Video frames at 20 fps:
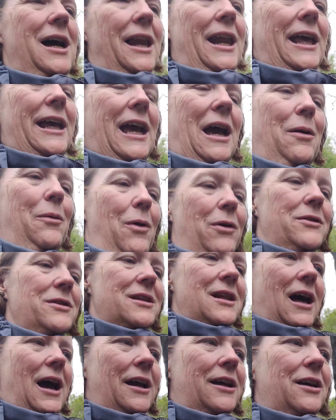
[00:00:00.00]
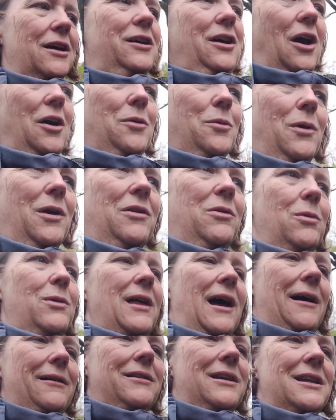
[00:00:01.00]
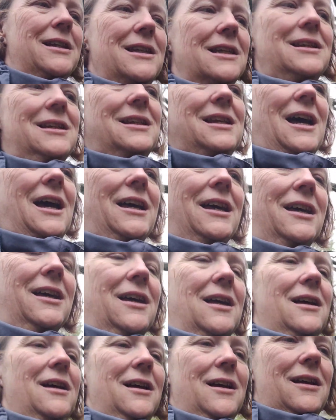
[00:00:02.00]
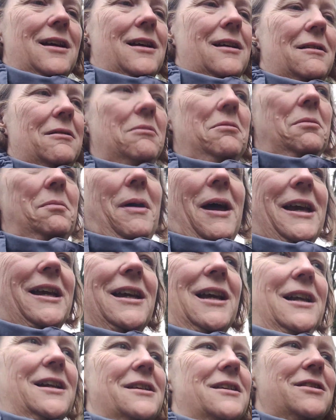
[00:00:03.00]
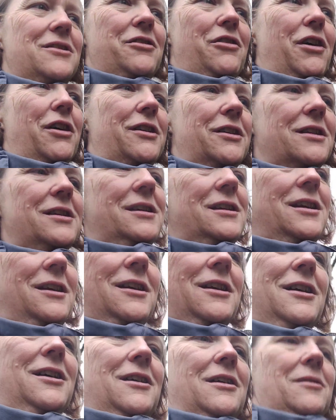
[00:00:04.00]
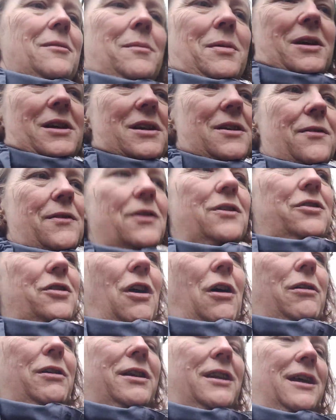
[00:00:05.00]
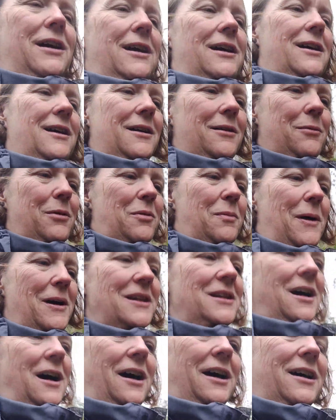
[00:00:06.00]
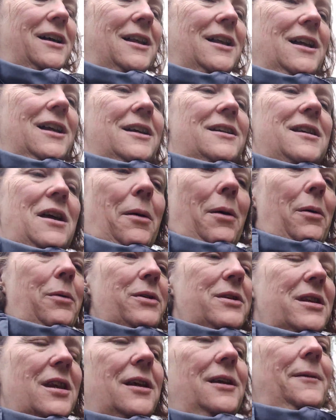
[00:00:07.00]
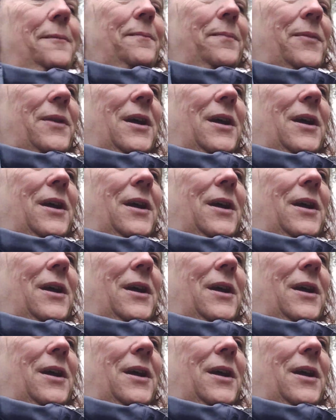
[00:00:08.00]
and I get ones that I can cope with without needing to take painkillers and drugs because of controlling it with my diet. So I was